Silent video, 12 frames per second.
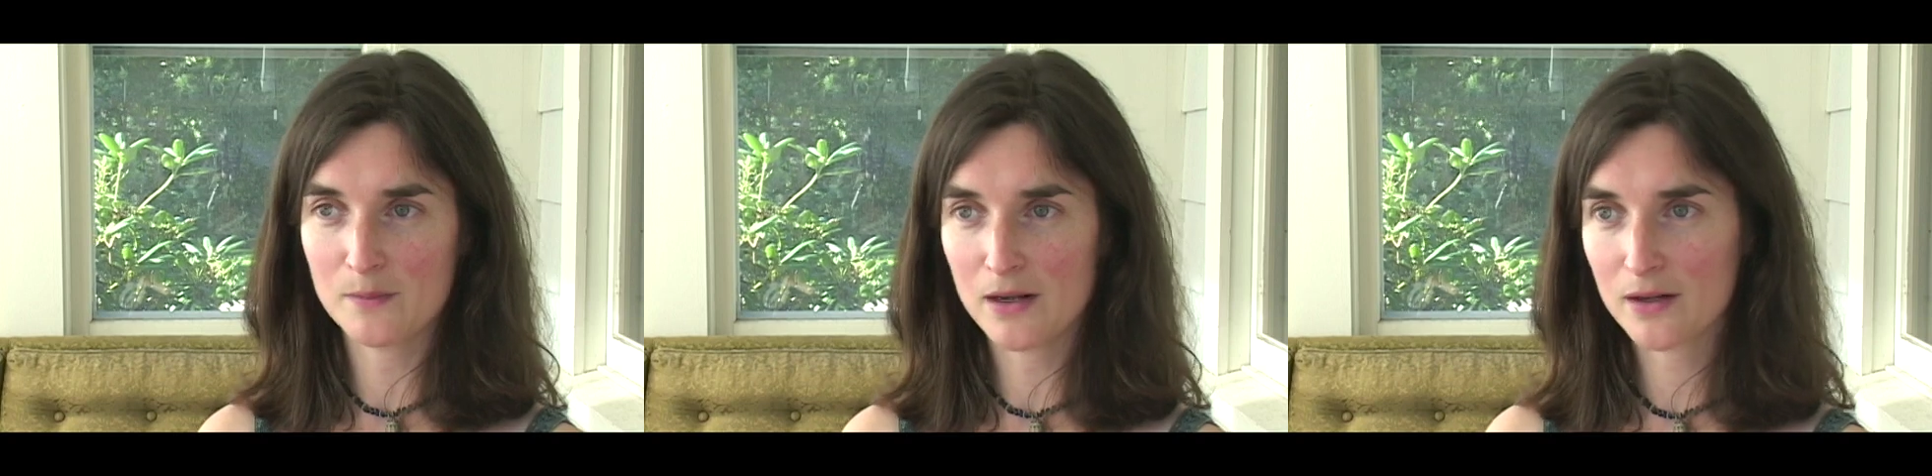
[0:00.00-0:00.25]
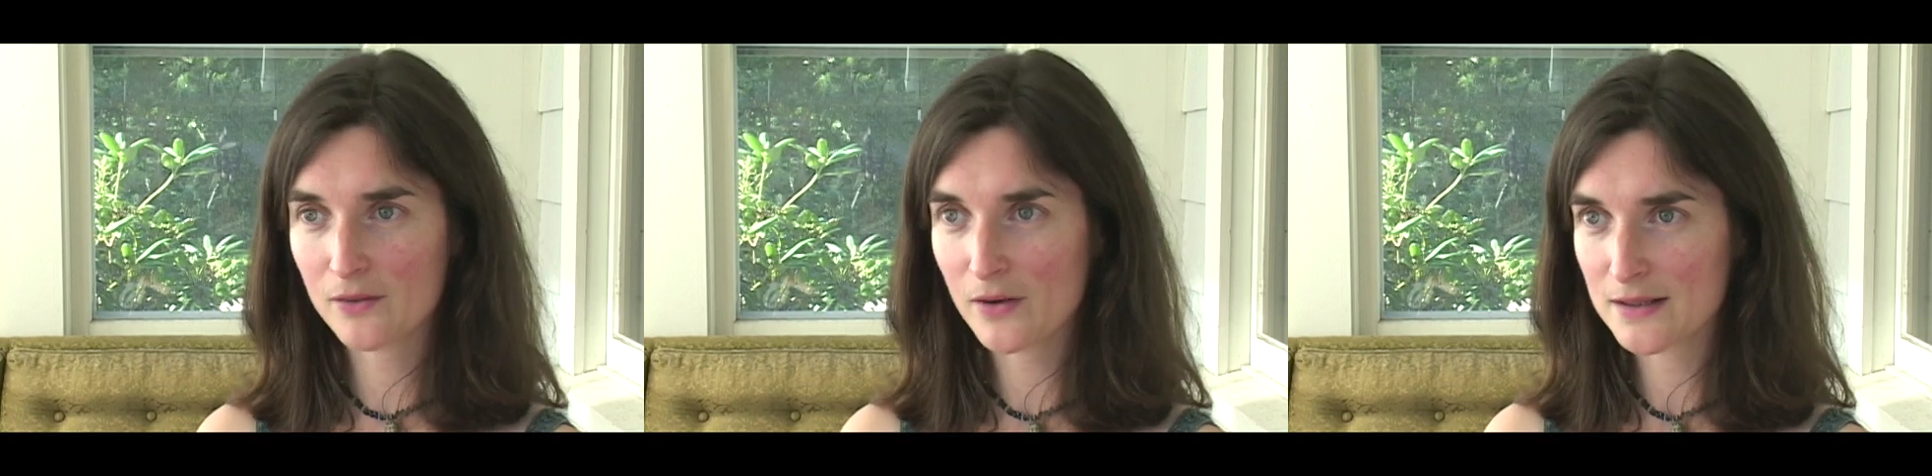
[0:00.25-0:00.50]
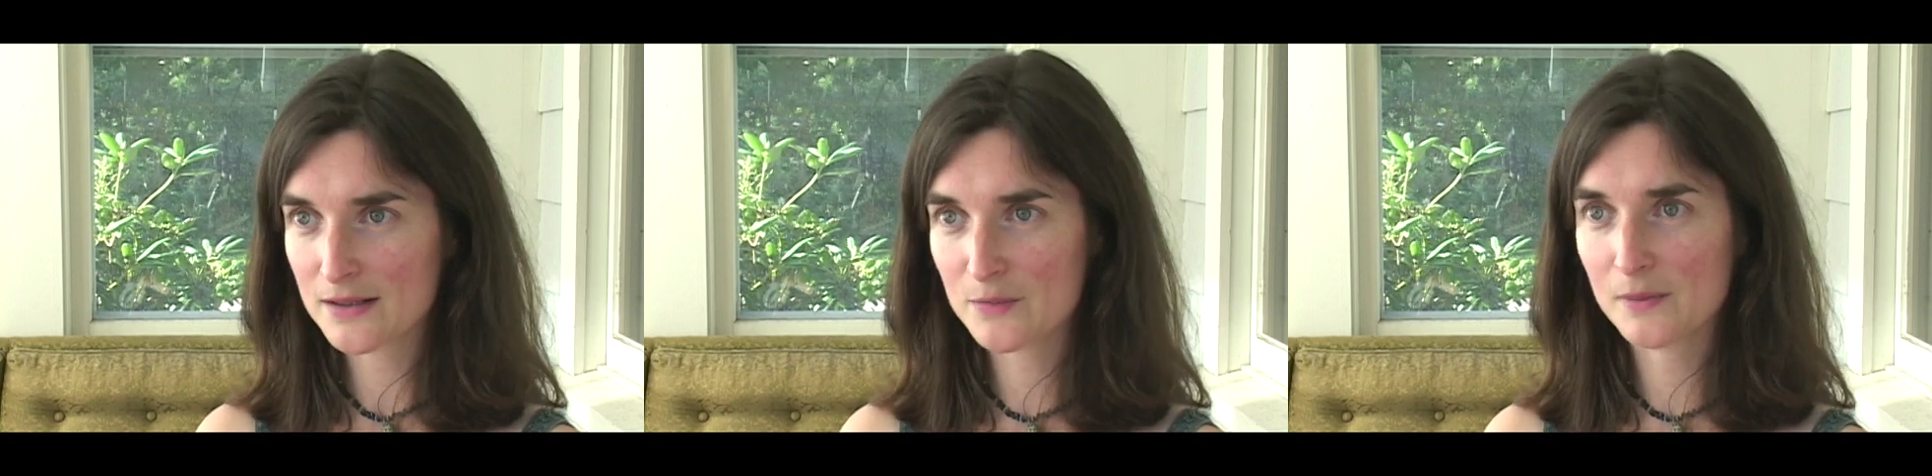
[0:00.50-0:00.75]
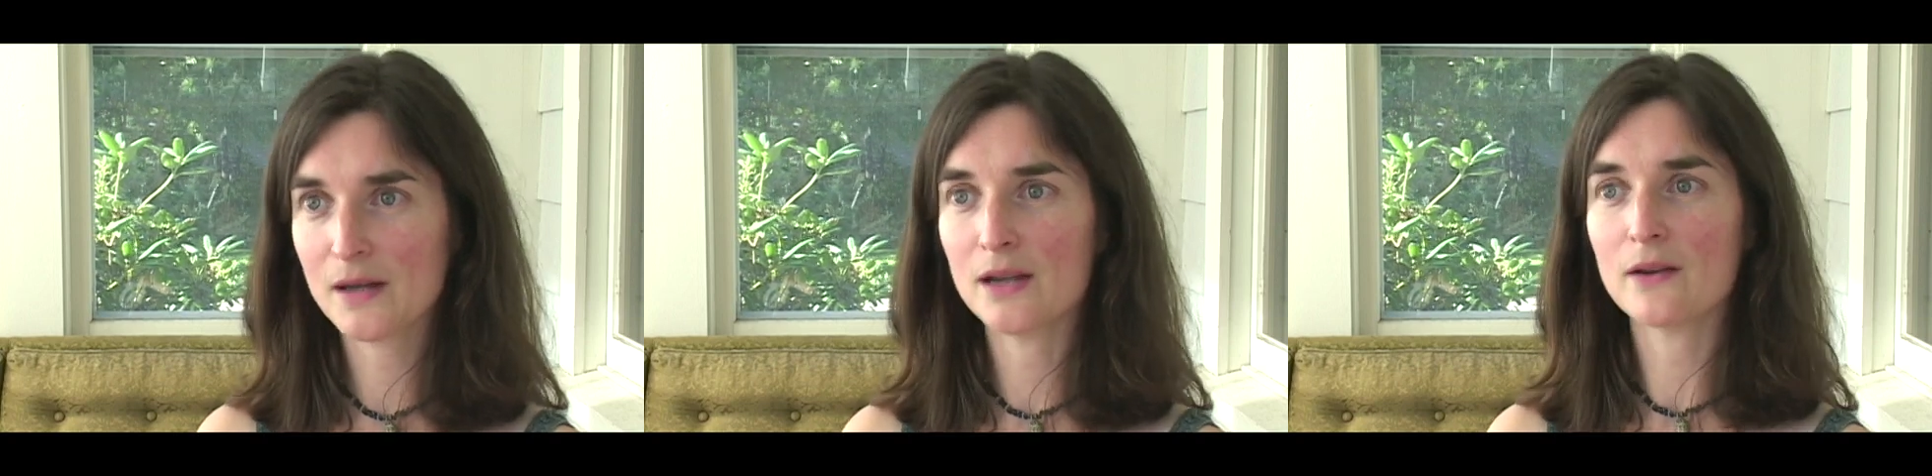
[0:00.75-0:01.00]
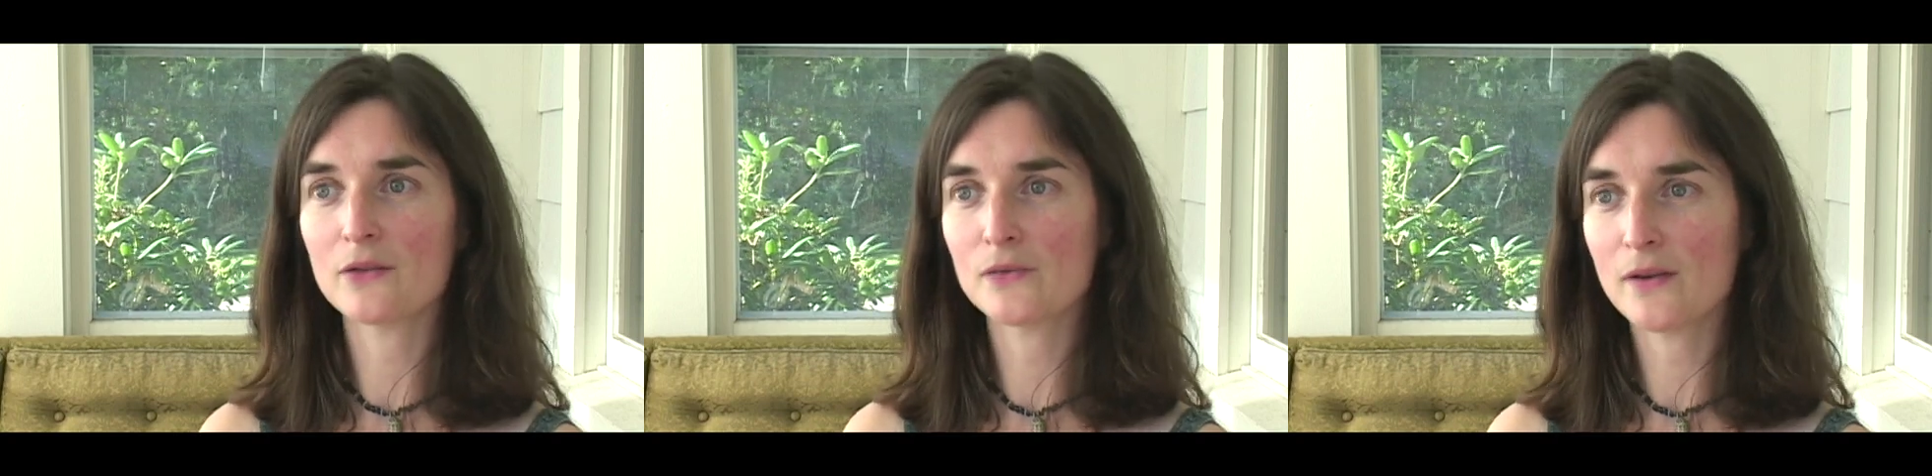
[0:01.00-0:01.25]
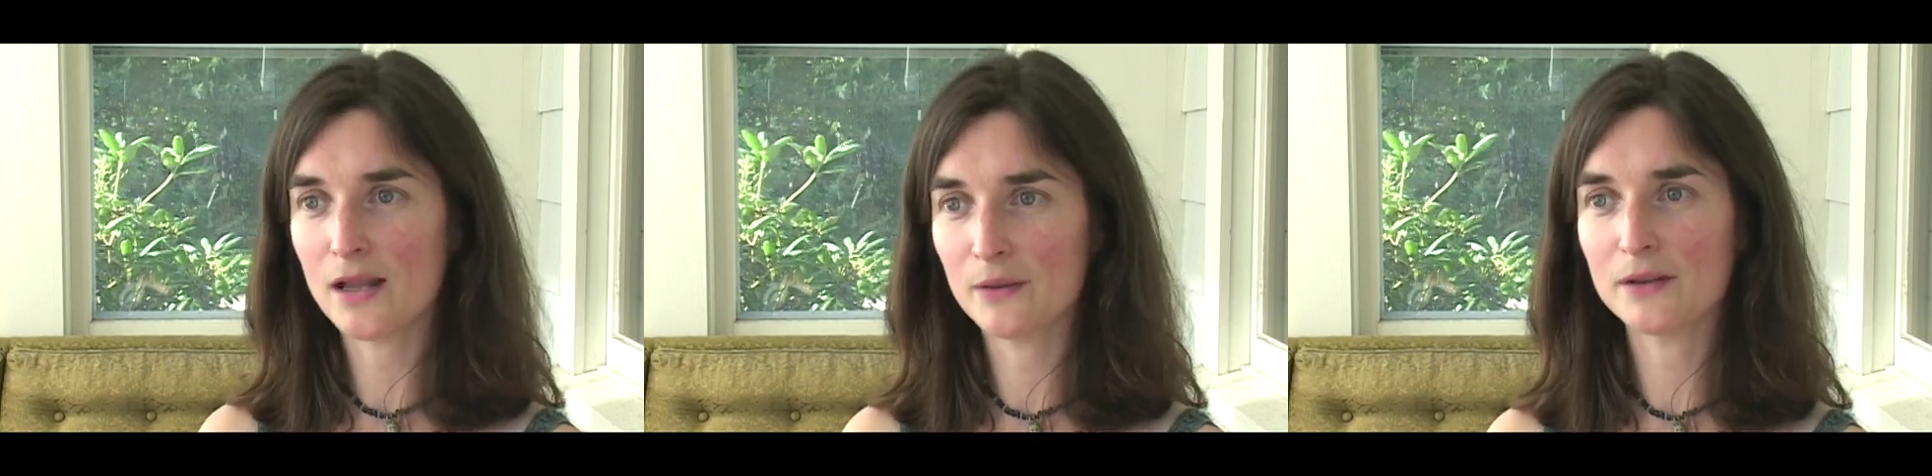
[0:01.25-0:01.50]
make a crisis plan. You have to
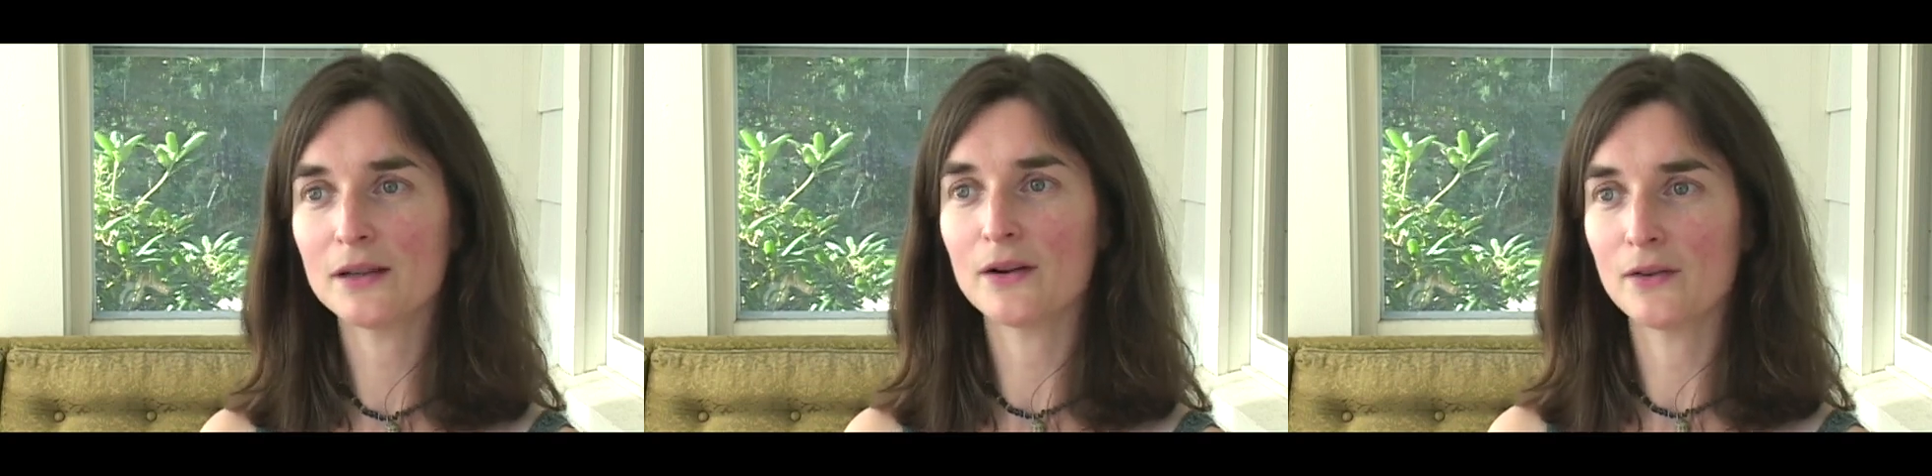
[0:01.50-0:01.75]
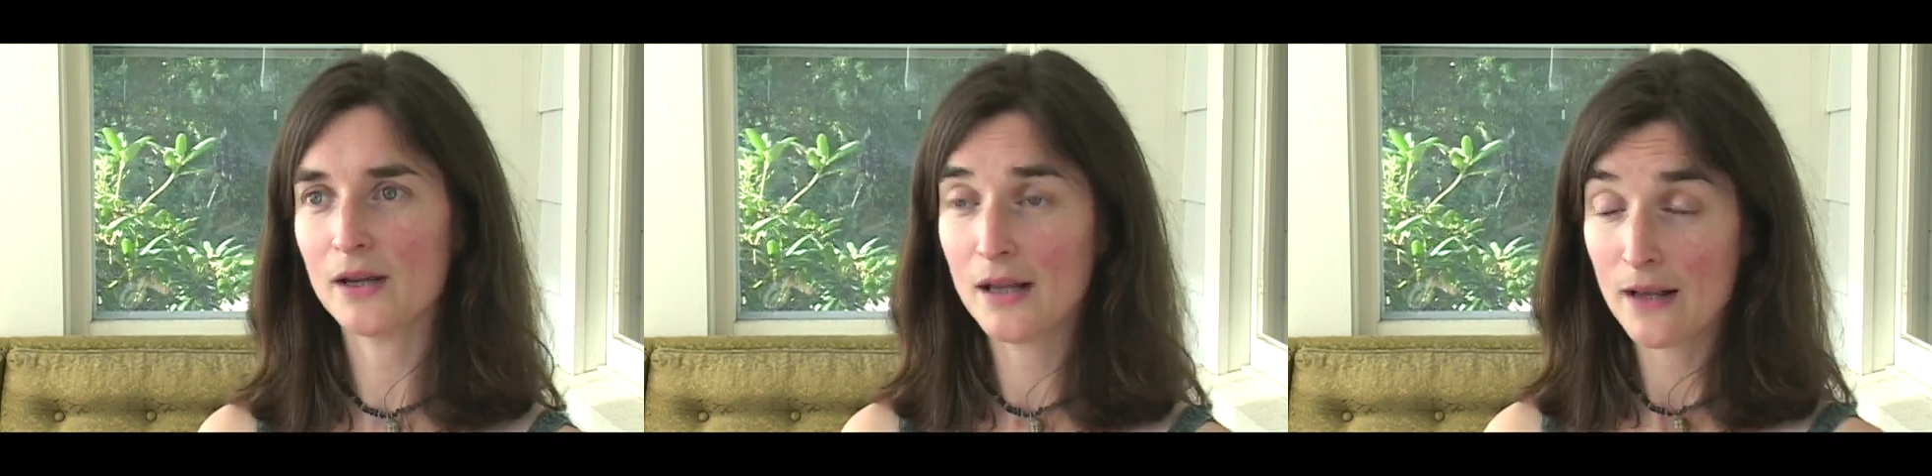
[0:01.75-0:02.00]
follow, you know,